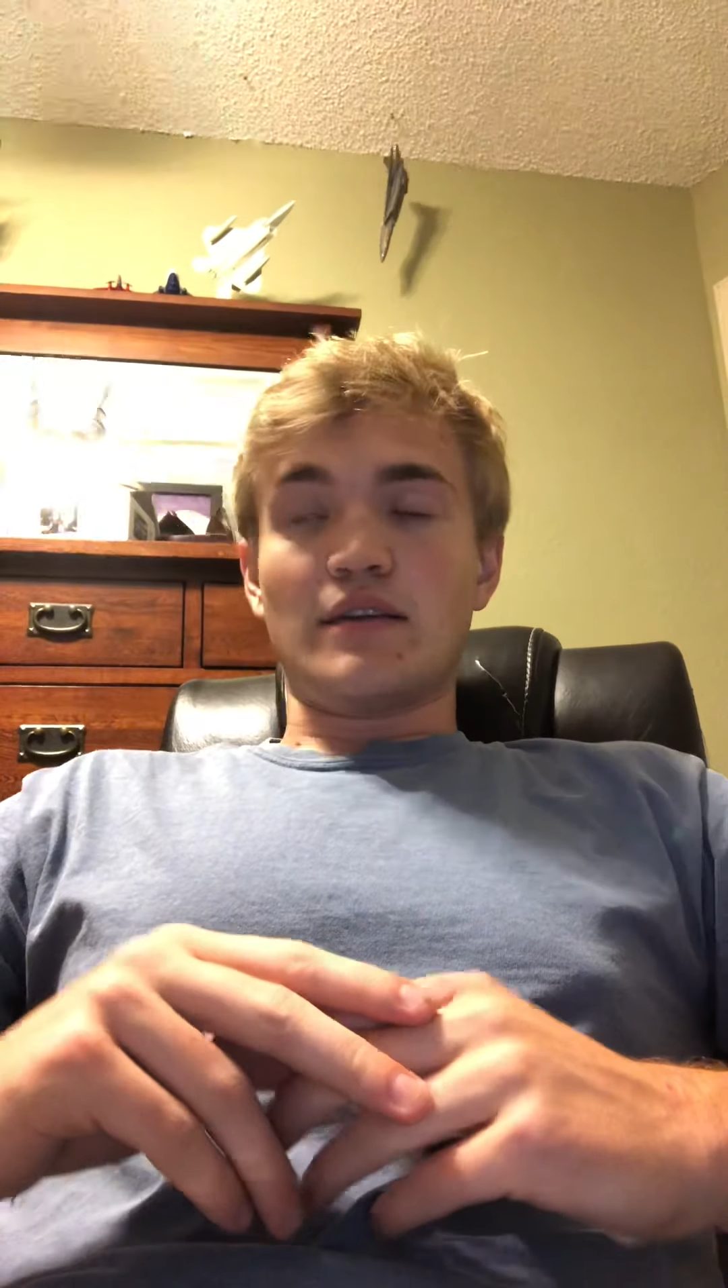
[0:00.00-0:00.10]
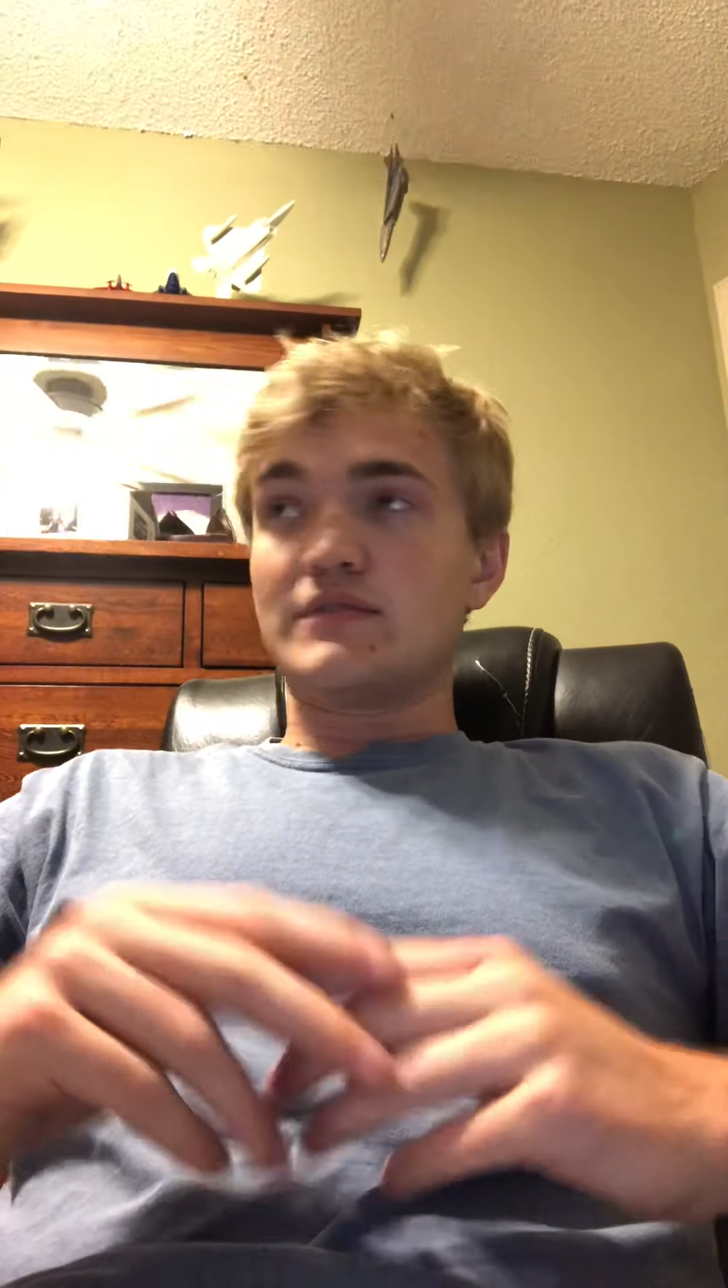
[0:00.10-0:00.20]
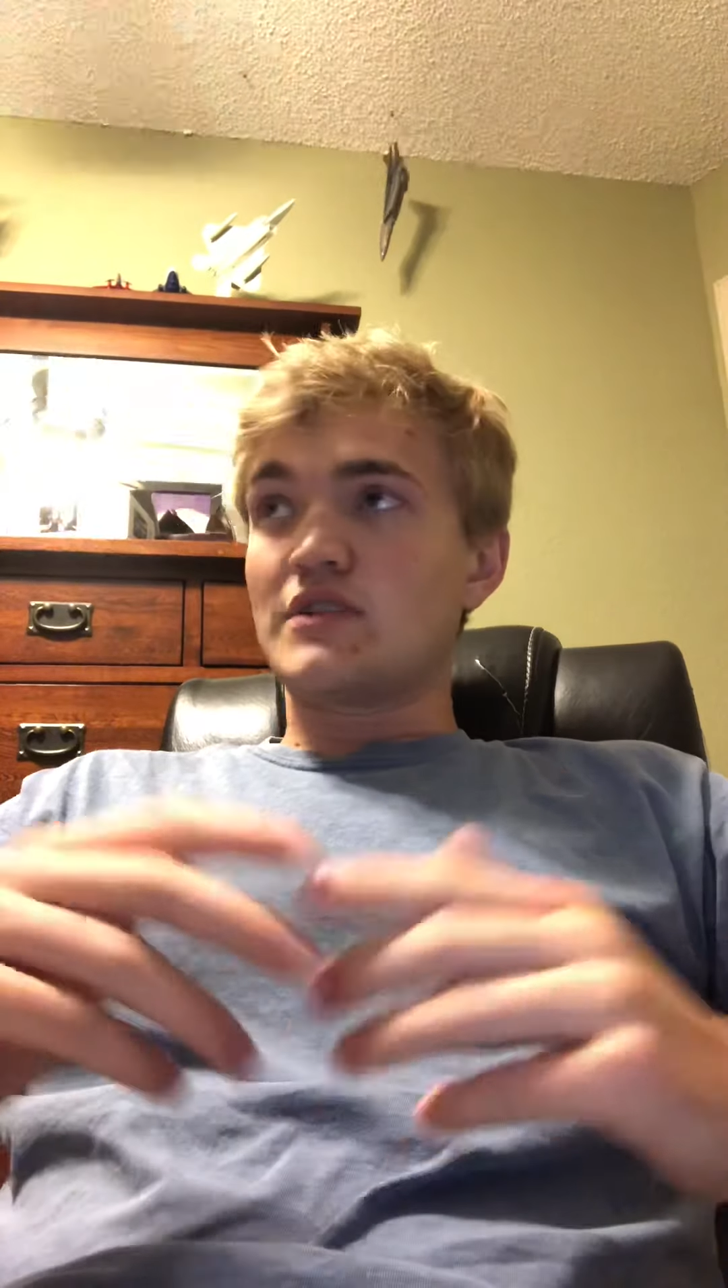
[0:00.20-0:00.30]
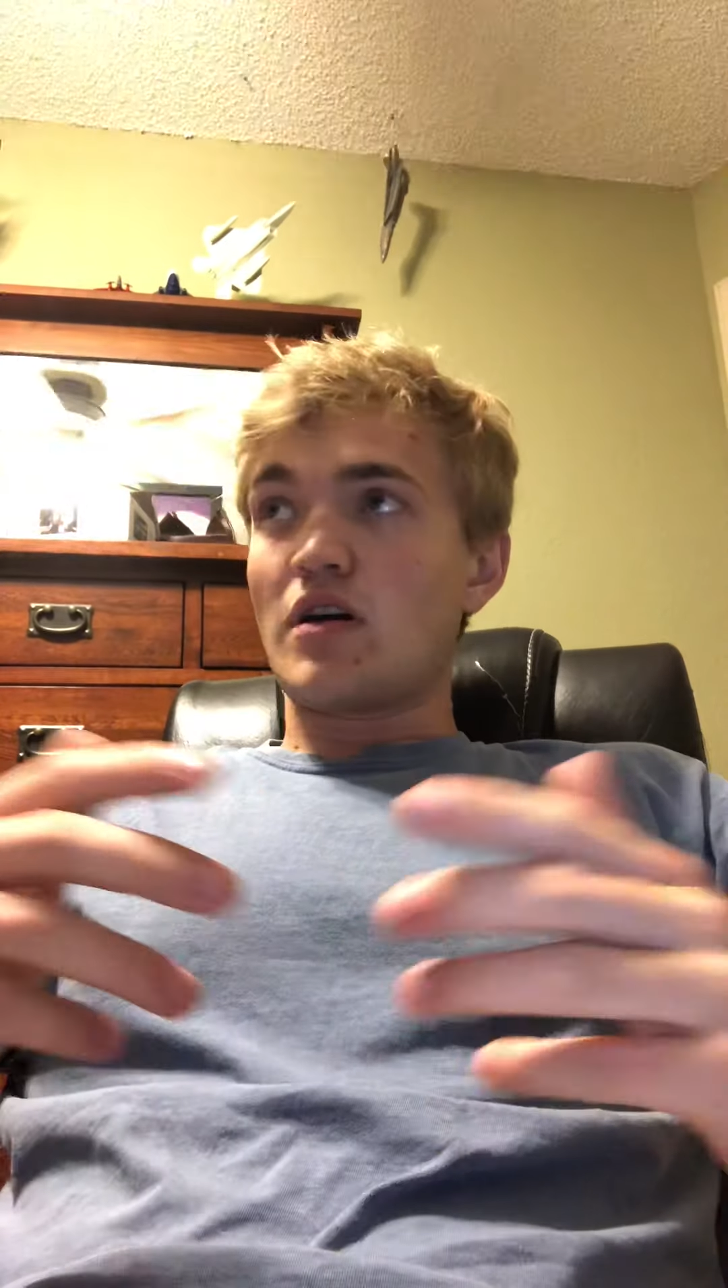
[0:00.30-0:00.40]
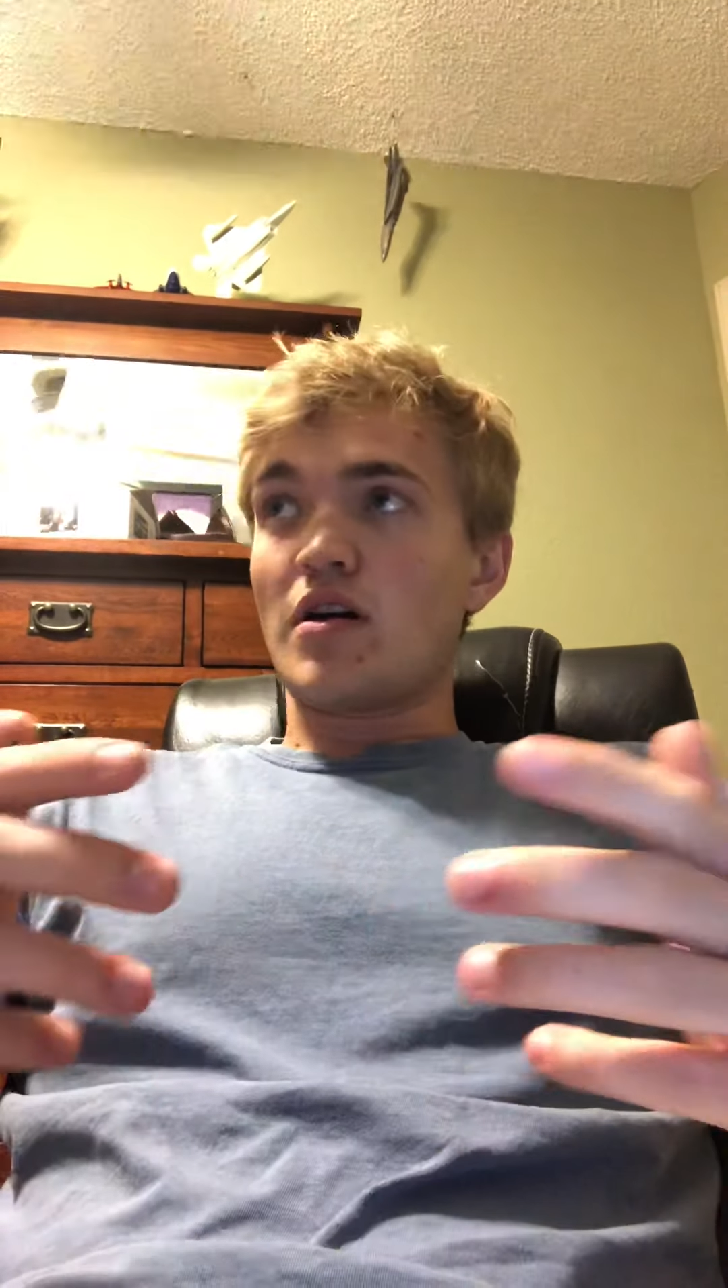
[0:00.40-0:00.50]

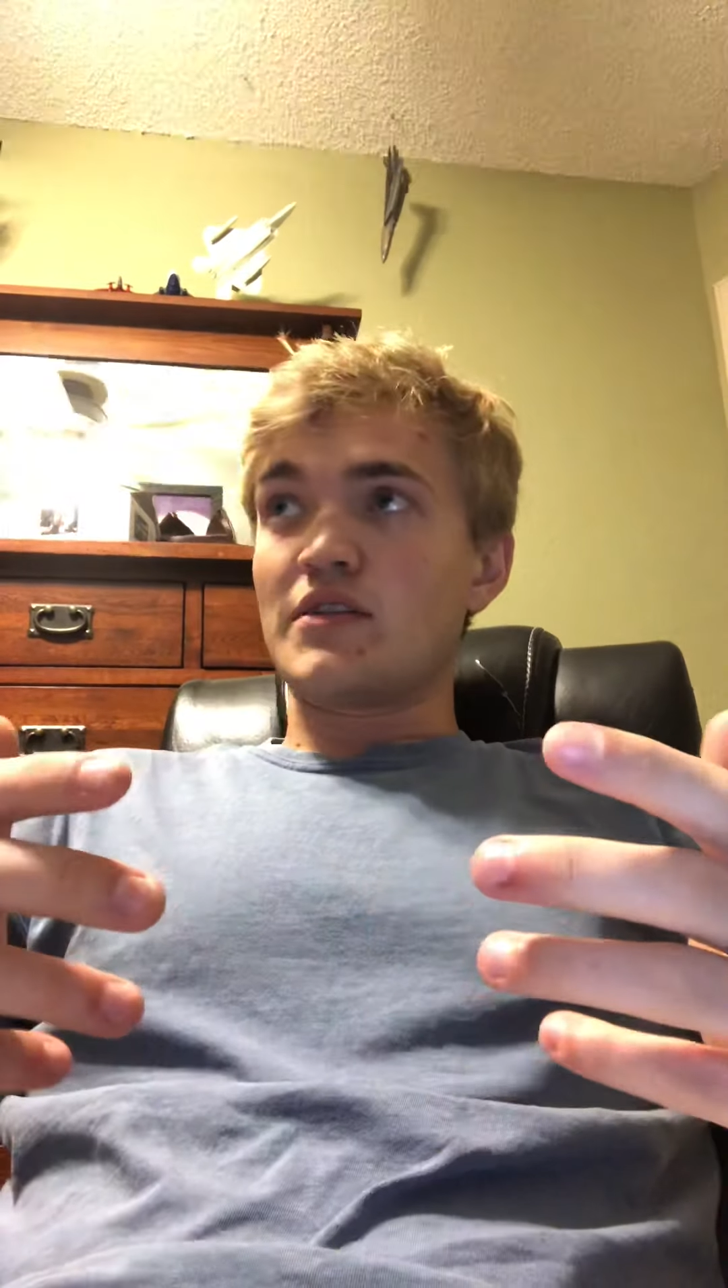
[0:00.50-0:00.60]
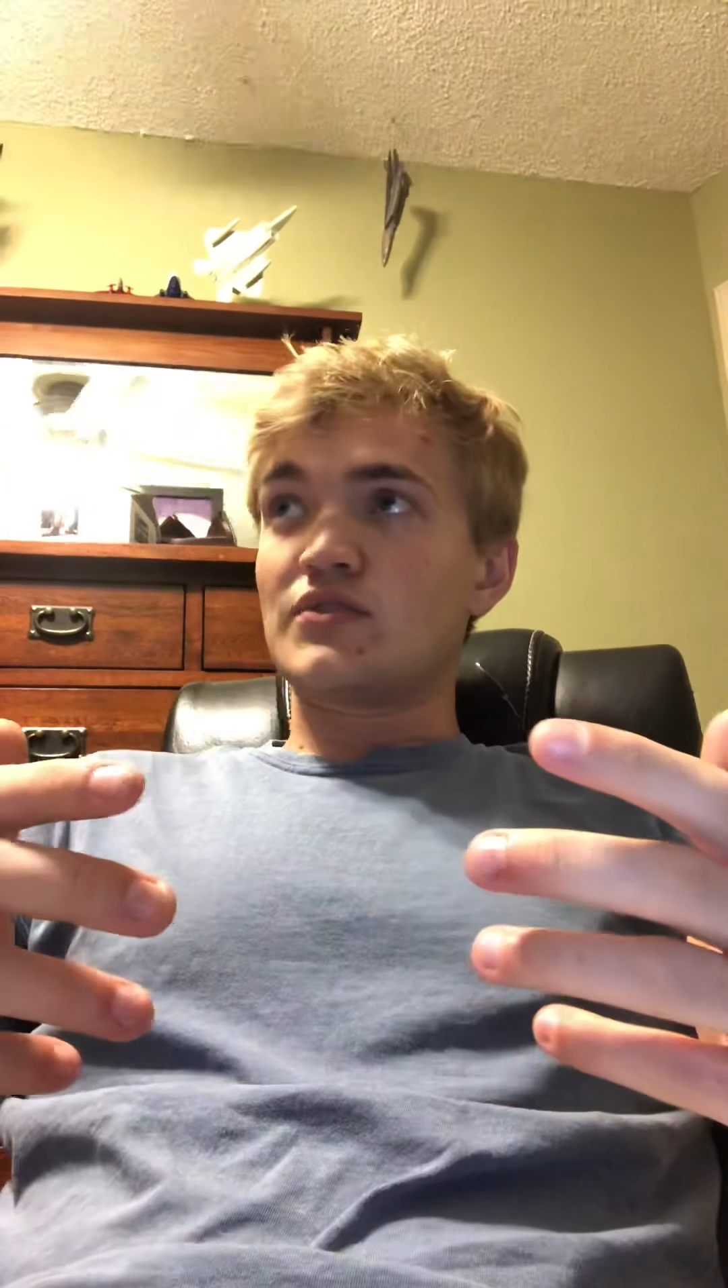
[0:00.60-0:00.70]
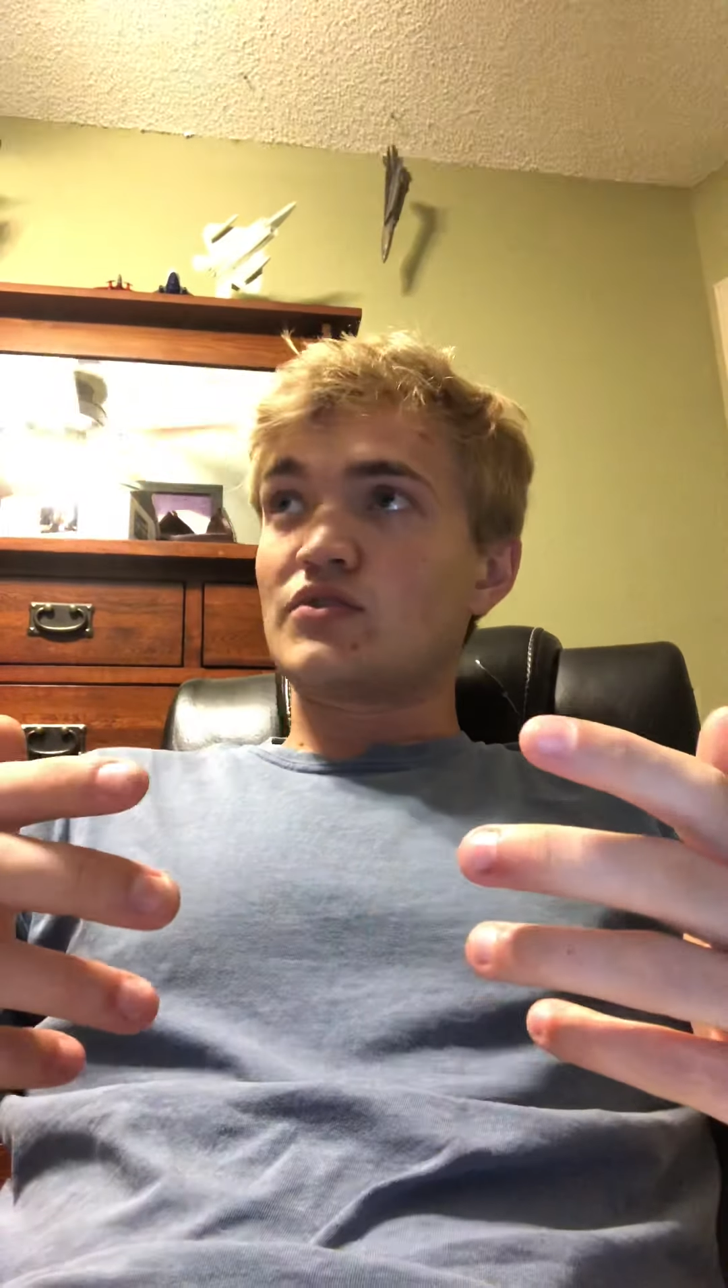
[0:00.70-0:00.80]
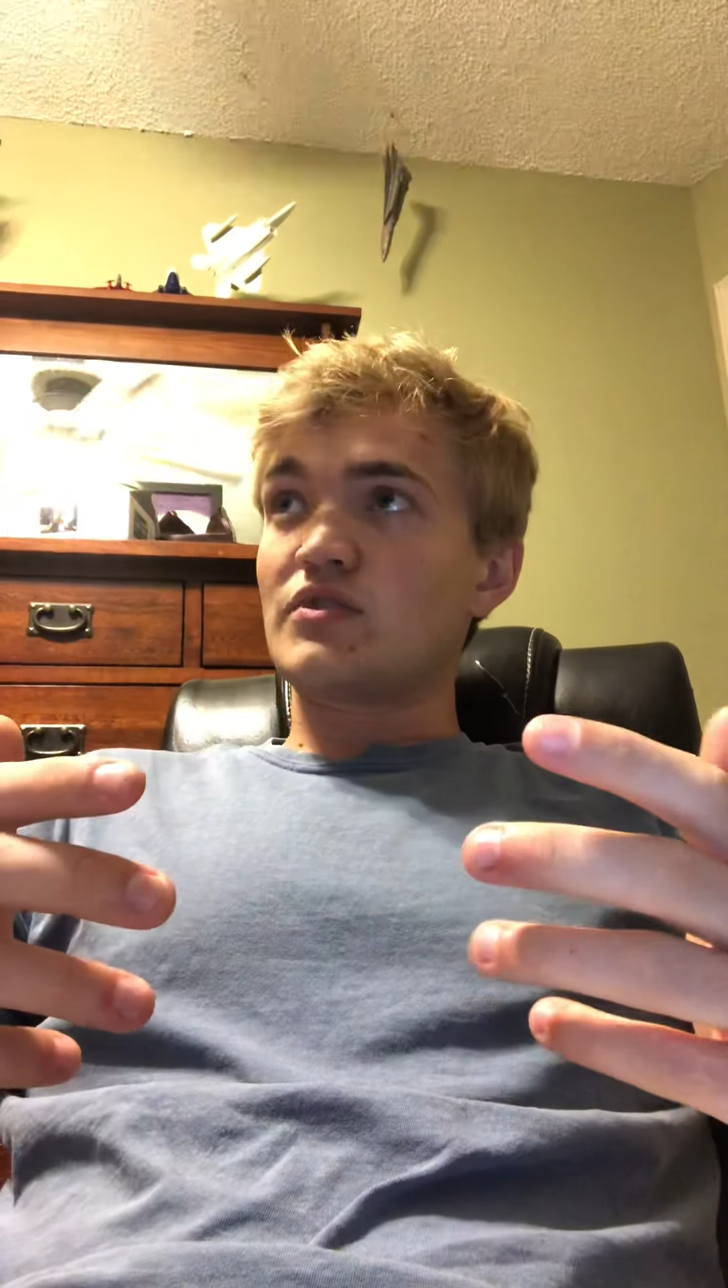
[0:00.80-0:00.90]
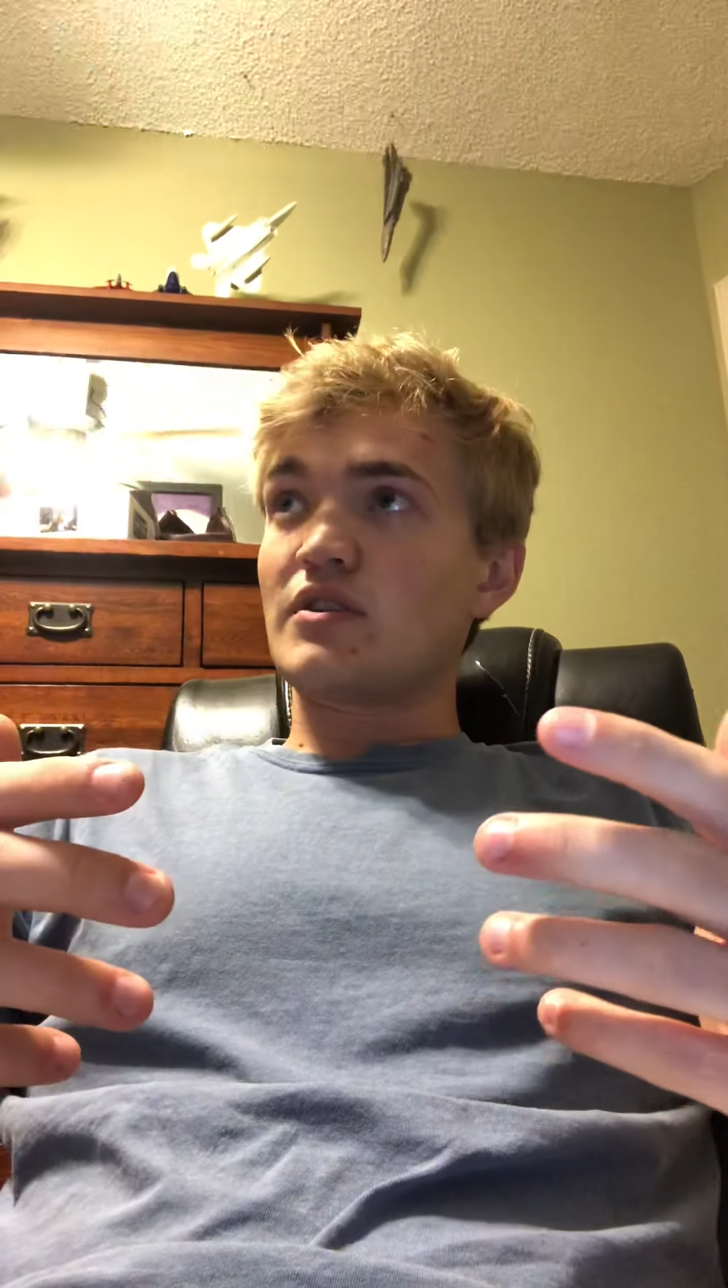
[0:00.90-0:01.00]

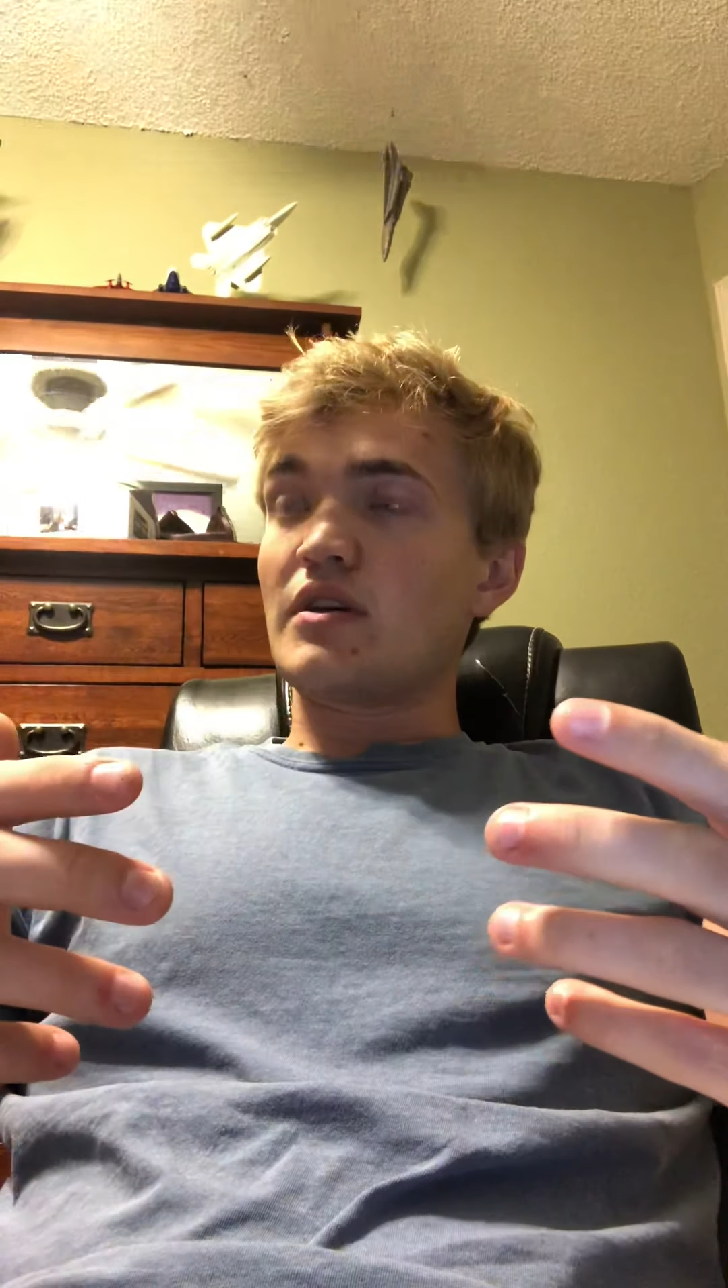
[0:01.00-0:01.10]
TAWS